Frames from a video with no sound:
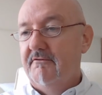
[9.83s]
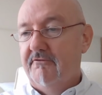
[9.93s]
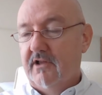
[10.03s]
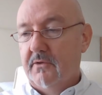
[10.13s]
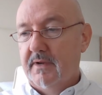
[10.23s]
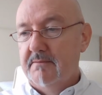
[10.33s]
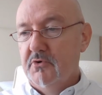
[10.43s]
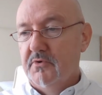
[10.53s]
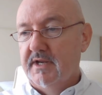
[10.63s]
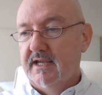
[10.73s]
The following
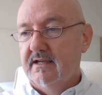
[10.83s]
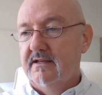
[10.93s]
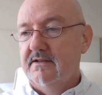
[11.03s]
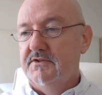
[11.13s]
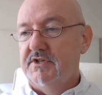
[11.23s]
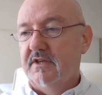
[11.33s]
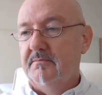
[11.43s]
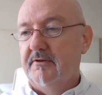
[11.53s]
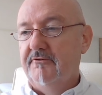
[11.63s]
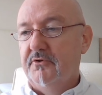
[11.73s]
morning,
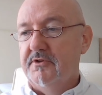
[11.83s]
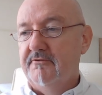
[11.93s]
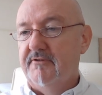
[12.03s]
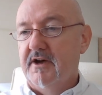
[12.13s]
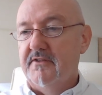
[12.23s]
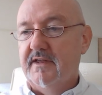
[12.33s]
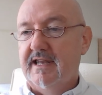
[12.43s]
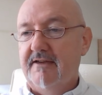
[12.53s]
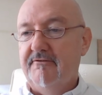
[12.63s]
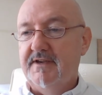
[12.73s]
just before the father
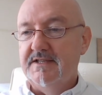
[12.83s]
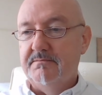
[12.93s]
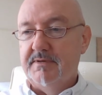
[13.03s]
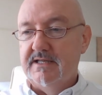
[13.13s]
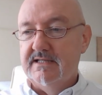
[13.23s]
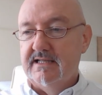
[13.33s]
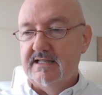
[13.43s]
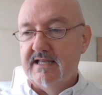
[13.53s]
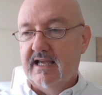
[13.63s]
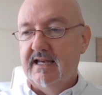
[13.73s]
left for his beastly
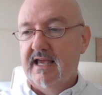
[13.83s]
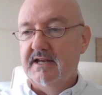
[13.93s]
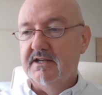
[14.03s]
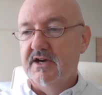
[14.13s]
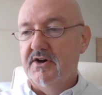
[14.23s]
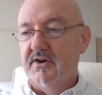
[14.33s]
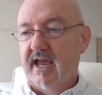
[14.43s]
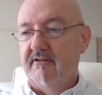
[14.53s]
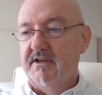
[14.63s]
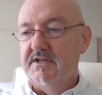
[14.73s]
second-hand car
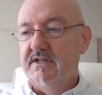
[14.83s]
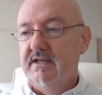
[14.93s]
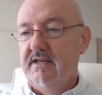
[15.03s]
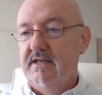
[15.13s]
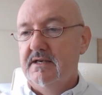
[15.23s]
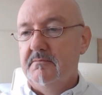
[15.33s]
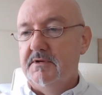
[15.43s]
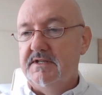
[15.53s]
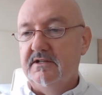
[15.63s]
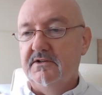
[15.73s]
garage,
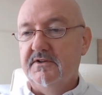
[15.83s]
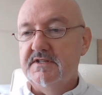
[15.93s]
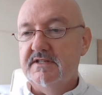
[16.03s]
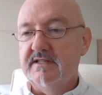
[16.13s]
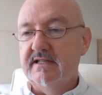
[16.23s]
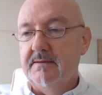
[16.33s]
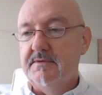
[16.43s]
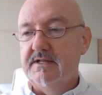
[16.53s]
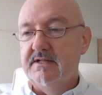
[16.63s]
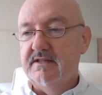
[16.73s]
Matilda
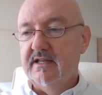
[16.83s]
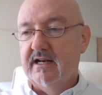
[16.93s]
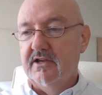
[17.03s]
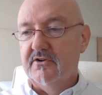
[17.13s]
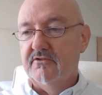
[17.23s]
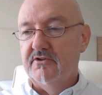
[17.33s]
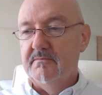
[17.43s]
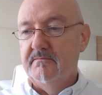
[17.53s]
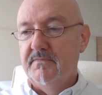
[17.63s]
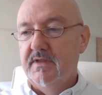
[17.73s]
slipped into the
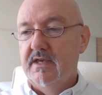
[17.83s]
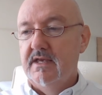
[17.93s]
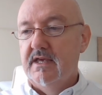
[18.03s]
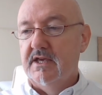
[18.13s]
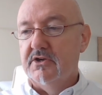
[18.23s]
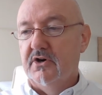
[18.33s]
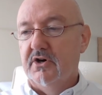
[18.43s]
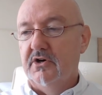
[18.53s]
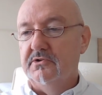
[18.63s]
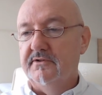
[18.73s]
cloakroom and got
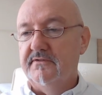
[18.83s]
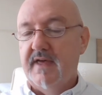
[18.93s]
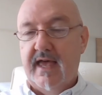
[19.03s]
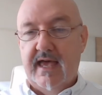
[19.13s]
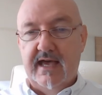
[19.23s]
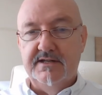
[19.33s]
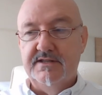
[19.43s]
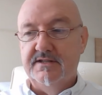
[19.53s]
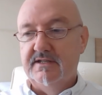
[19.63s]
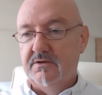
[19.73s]
hold of the
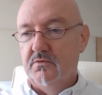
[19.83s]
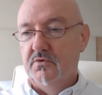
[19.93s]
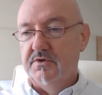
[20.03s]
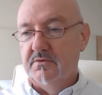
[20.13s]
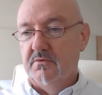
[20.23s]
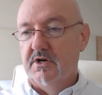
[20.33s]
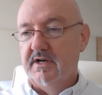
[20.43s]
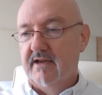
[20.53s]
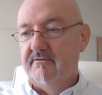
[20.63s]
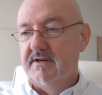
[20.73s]
hat that he wore to
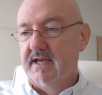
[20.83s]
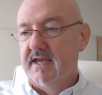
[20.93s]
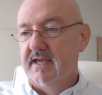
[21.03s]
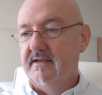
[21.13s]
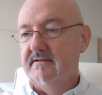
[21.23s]
work every day.